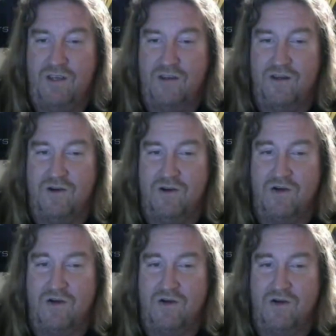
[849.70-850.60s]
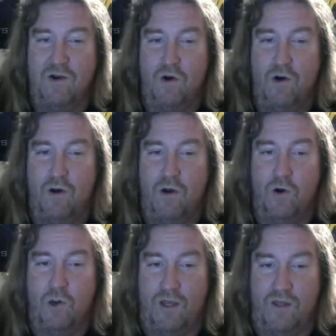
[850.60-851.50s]
you're kind of like,
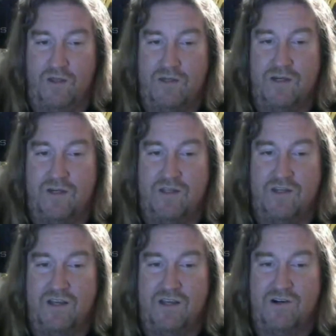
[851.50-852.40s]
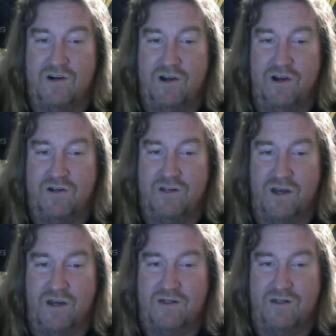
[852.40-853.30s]
okay, this guy's our
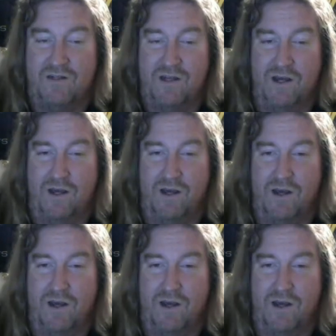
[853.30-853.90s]
contact. Okay,